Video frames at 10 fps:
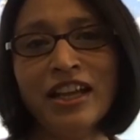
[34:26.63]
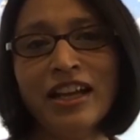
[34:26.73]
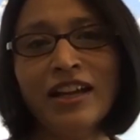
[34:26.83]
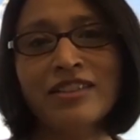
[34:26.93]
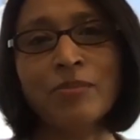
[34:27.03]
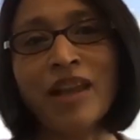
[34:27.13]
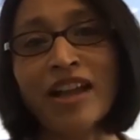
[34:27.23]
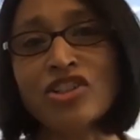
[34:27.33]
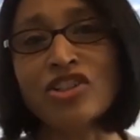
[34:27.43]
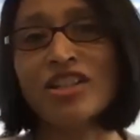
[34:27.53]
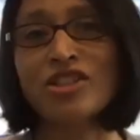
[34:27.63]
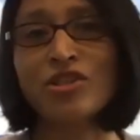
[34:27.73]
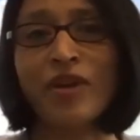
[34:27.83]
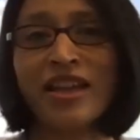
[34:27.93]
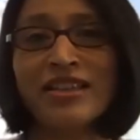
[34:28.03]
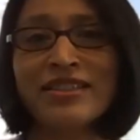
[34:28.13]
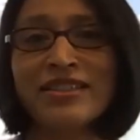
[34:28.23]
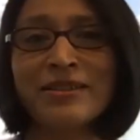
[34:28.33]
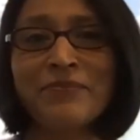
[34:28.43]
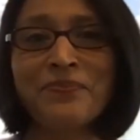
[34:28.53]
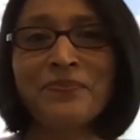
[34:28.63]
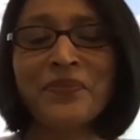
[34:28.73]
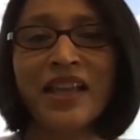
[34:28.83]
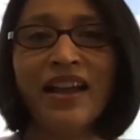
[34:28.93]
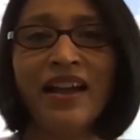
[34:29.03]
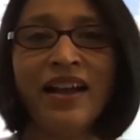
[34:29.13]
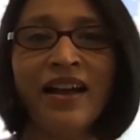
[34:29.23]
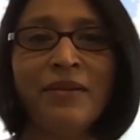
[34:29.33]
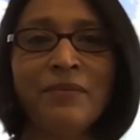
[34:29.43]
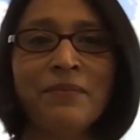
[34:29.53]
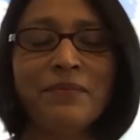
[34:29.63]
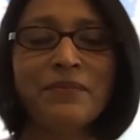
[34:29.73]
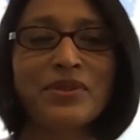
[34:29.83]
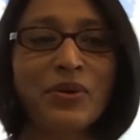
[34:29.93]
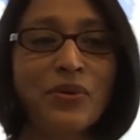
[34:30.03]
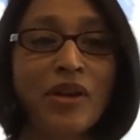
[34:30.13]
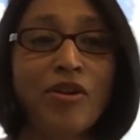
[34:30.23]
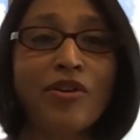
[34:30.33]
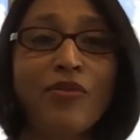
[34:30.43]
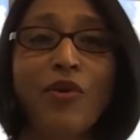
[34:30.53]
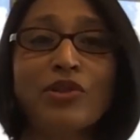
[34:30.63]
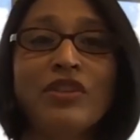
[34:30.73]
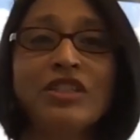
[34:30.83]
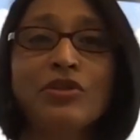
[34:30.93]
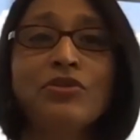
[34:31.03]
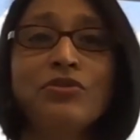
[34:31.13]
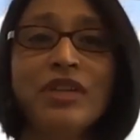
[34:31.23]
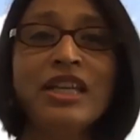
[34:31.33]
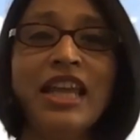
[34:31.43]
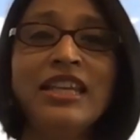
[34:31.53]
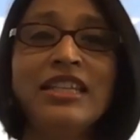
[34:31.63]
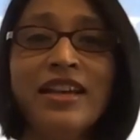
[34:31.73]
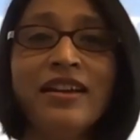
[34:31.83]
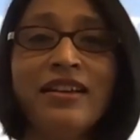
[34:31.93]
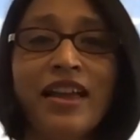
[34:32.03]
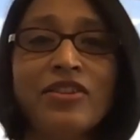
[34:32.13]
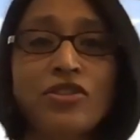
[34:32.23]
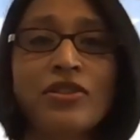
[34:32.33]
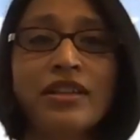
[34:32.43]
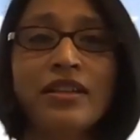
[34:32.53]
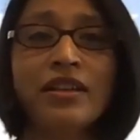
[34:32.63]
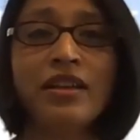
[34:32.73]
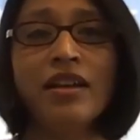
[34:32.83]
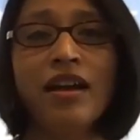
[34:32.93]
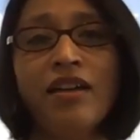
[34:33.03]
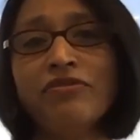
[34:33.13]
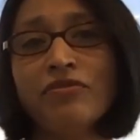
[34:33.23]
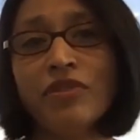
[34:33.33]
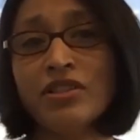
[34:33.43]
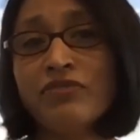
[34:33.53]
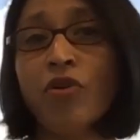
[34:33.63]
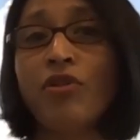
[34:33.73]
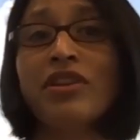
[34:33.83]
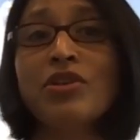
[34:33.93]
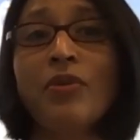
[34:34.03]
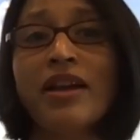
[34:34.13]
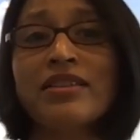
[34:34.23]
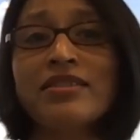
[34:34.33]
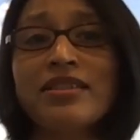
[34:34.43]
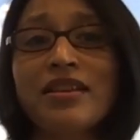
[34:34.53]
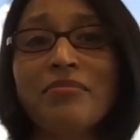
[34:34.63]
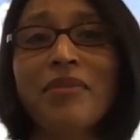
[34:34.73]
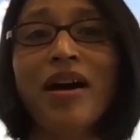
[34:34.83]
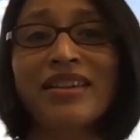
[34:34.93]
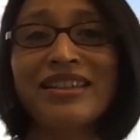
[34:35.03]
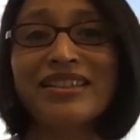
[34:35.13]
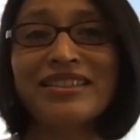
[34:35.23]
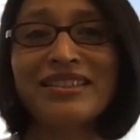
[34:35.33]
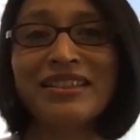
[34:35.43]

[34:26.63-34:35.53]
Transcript: uh, supply chain strengths. Um, so a lot of what we do in India actually uh, is for the U.S. market,